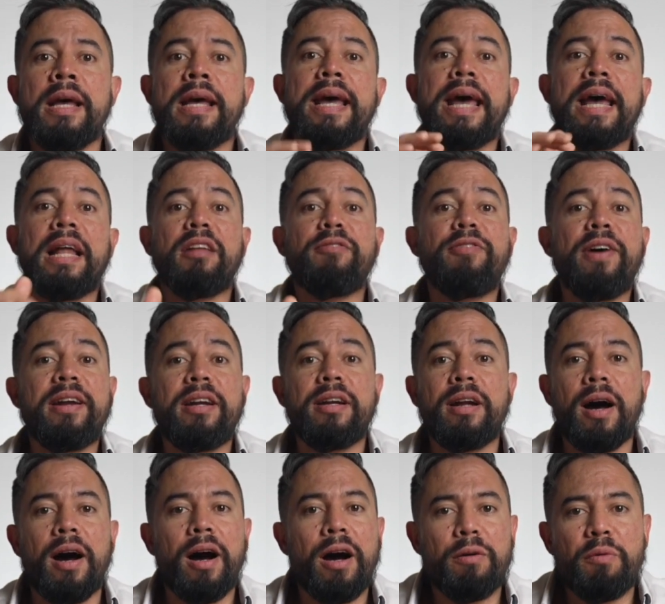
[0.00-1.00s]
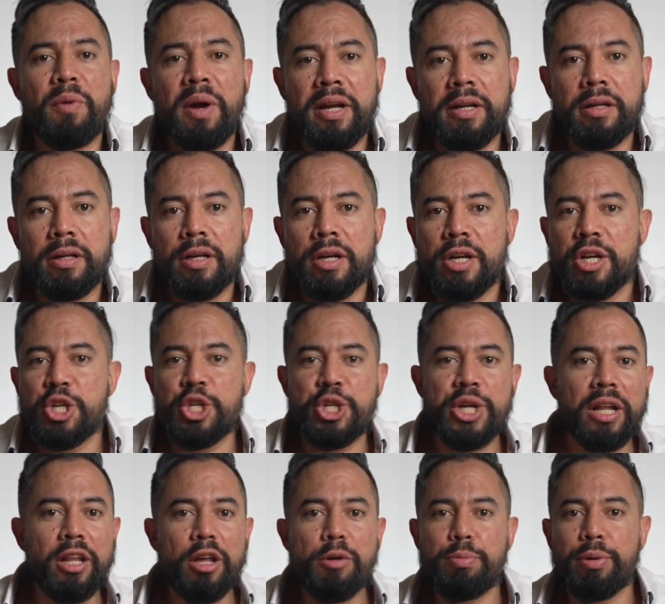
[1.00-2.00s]
Elevated heart rate,
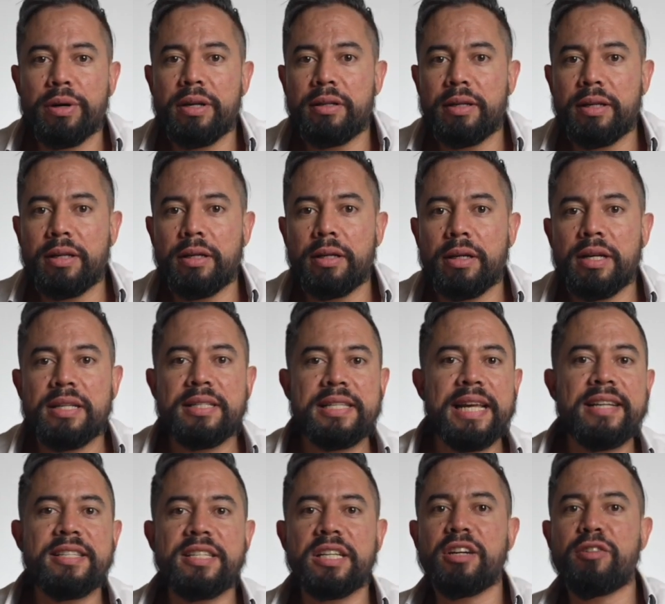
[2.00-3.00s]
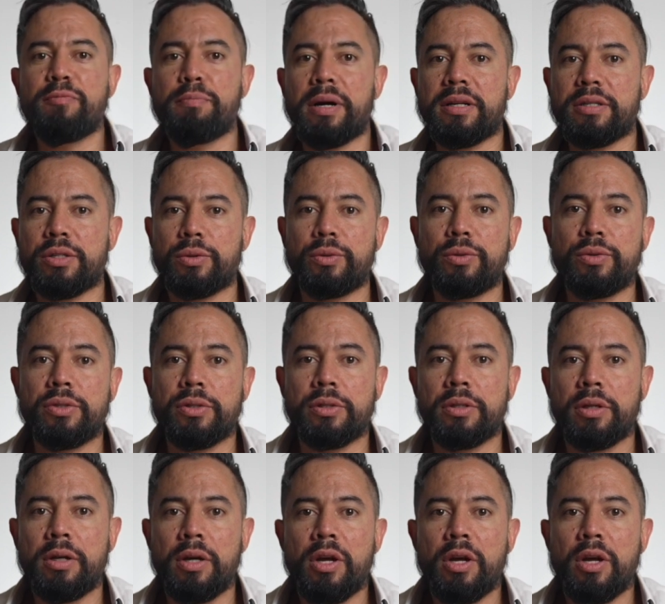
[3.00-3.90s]
shallow breathing, tensing of muscles.